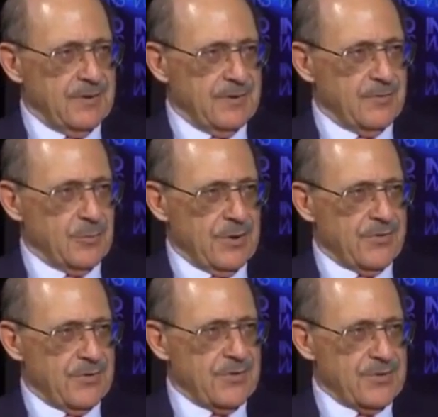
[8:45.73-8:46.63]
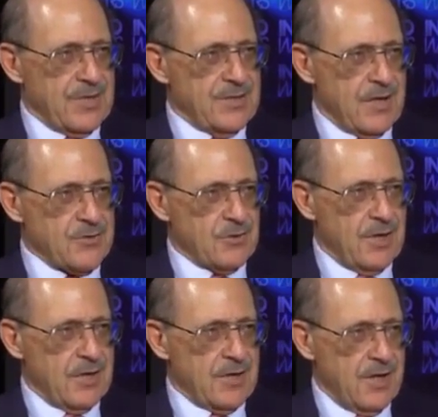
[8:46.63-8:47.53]
With the Dead Doctors Don't
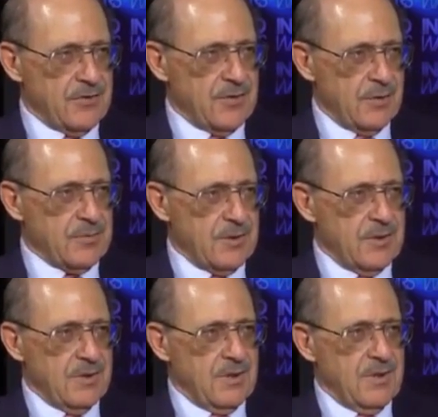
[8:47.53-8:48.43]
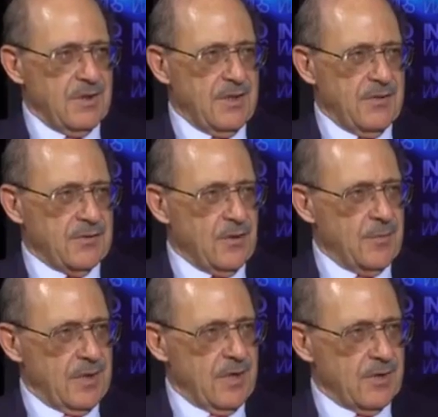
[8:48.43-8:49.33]
Lie concept. And they say, oh
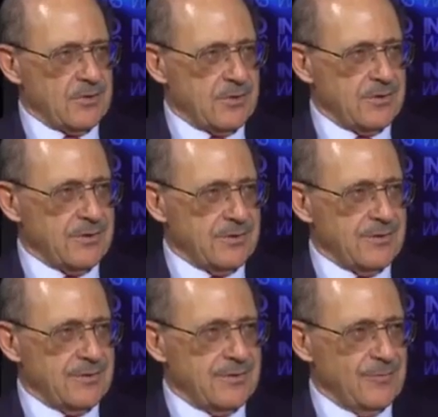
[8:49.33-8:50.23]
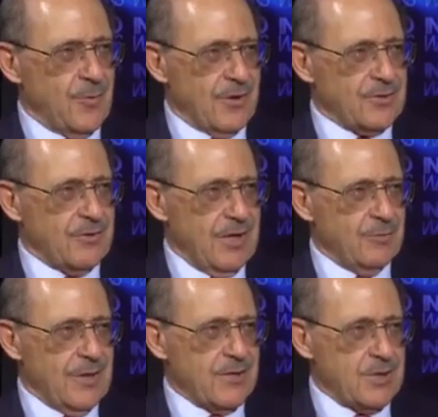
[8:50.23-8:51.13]
my gosh, Wallach's
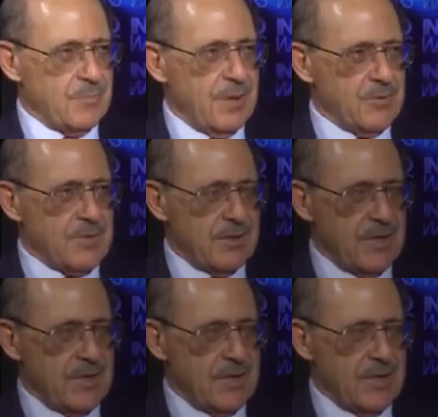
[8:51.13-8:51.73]
right. Well, I actually published that in